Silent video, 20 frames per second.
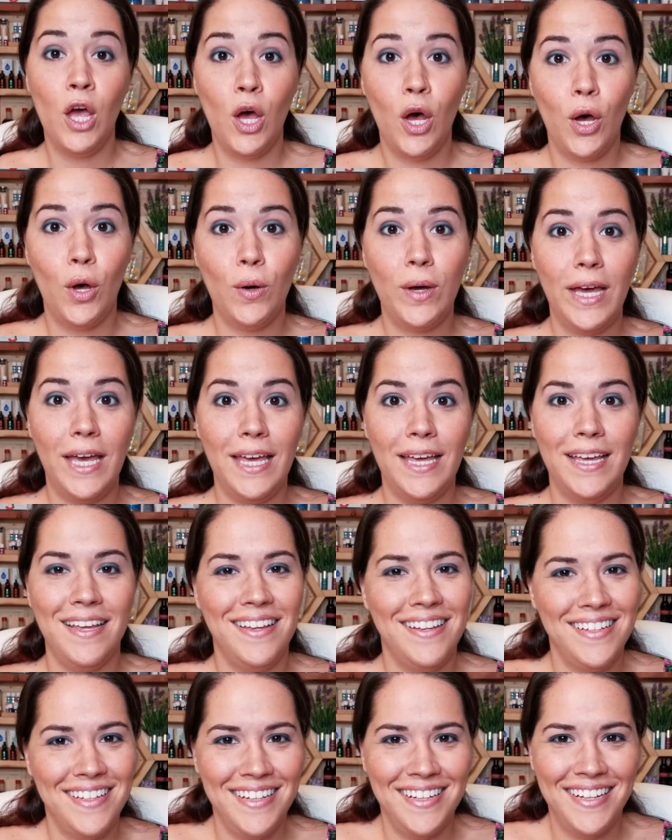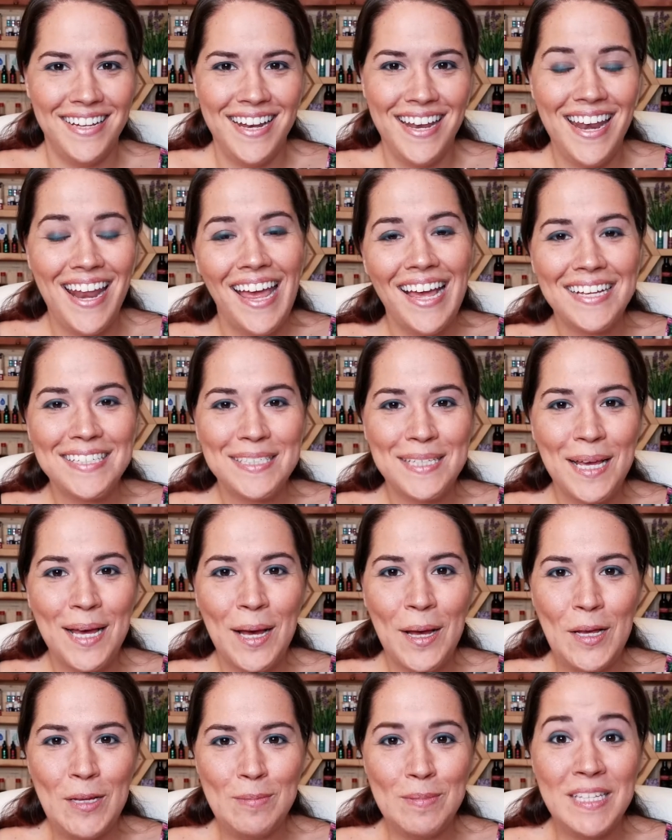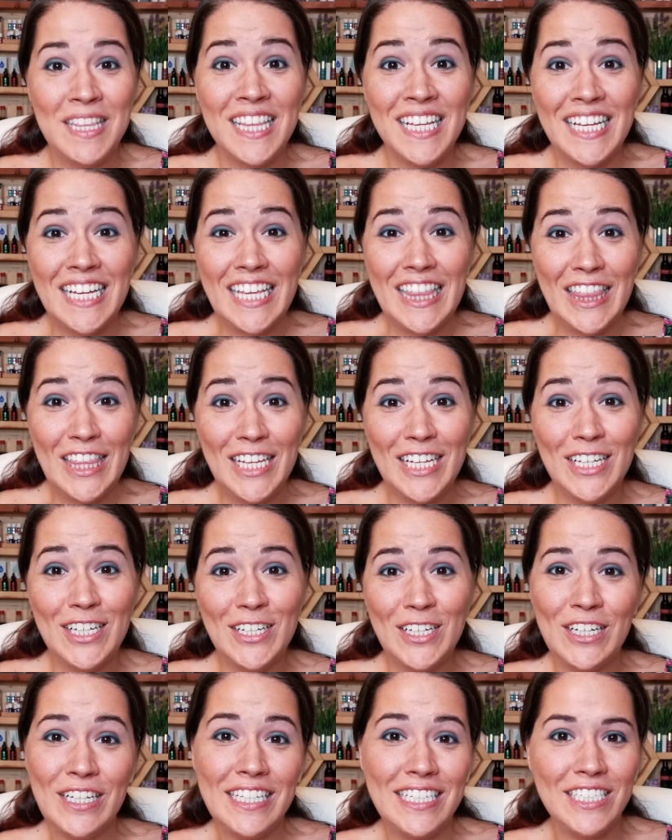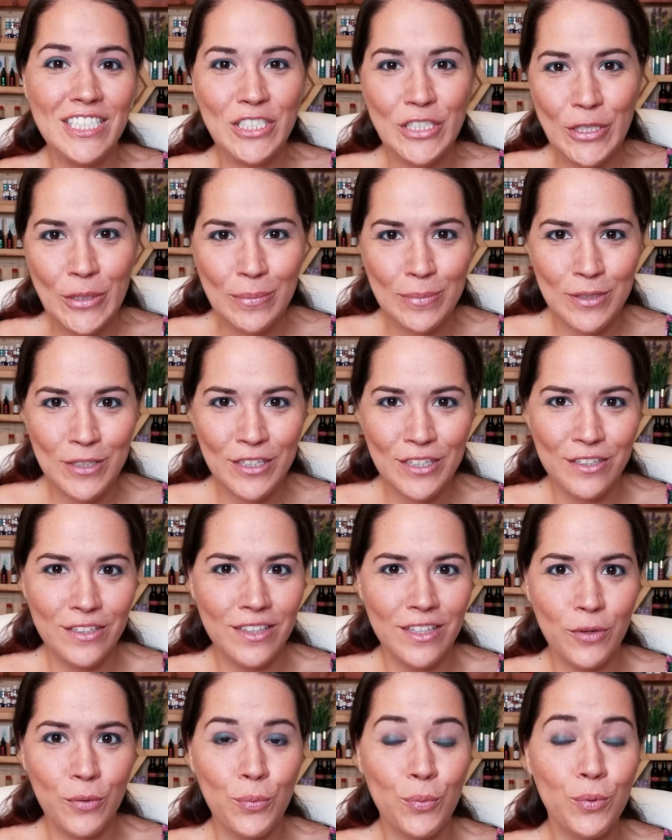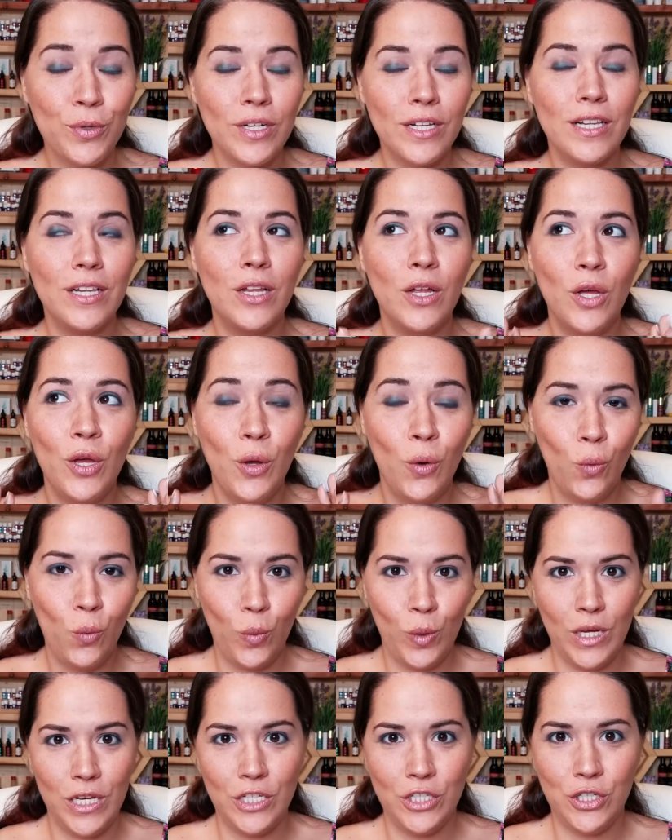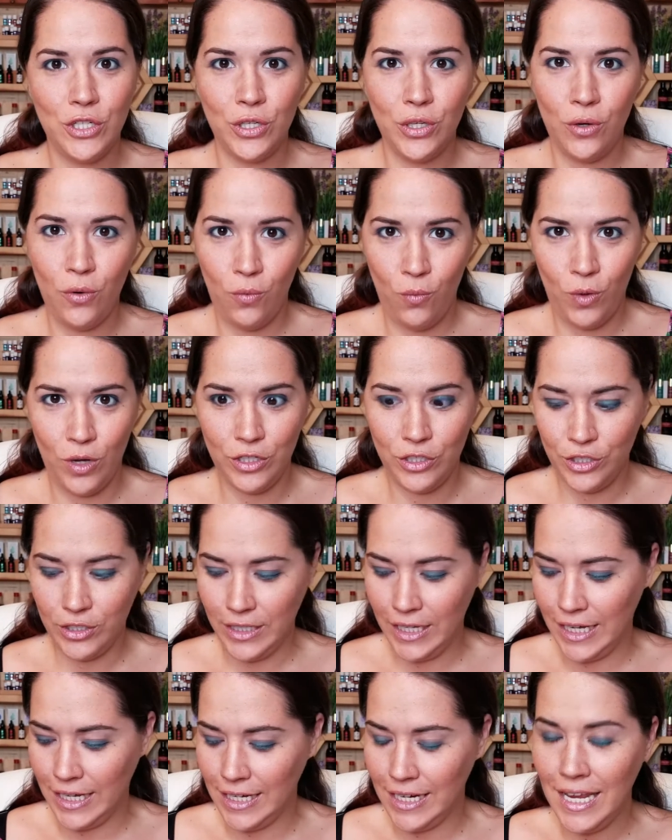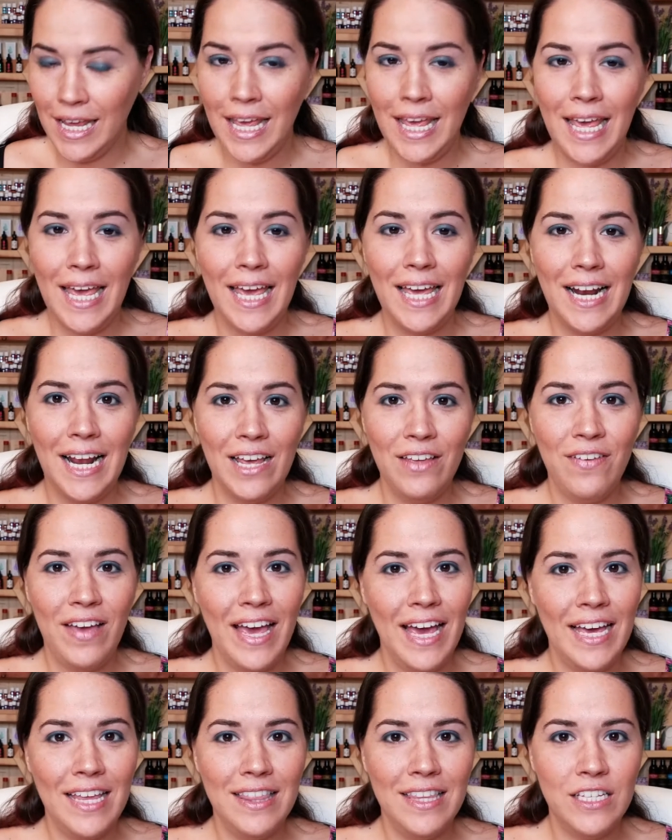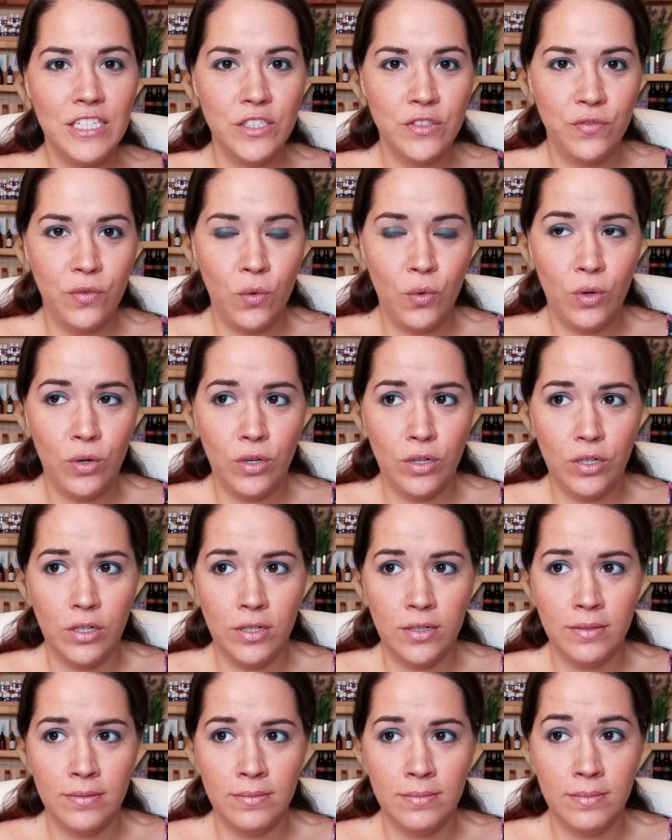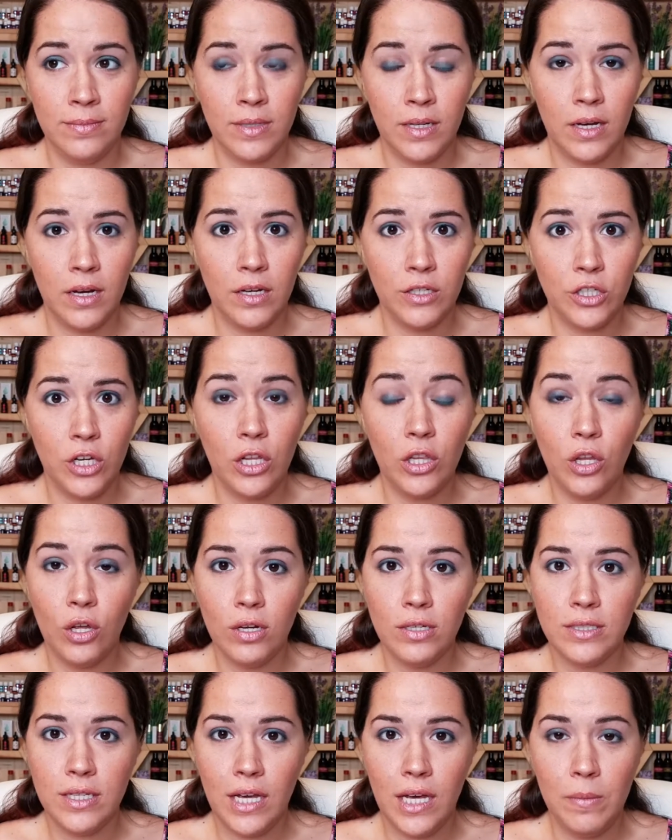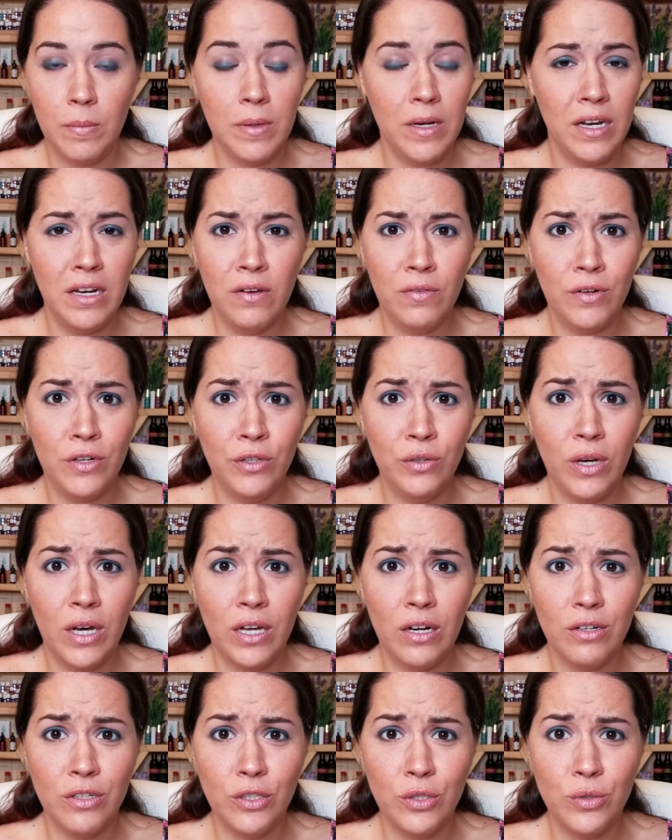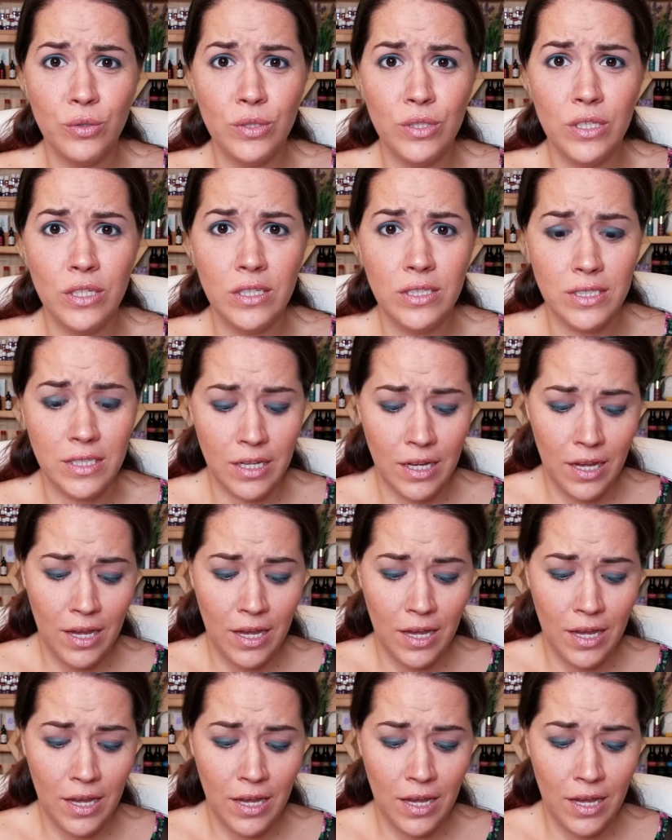Okay, next comes the glitter, the shimmer, the real winter wonderland. And I've had this for, gosh, a long time, and I never knew how to use it.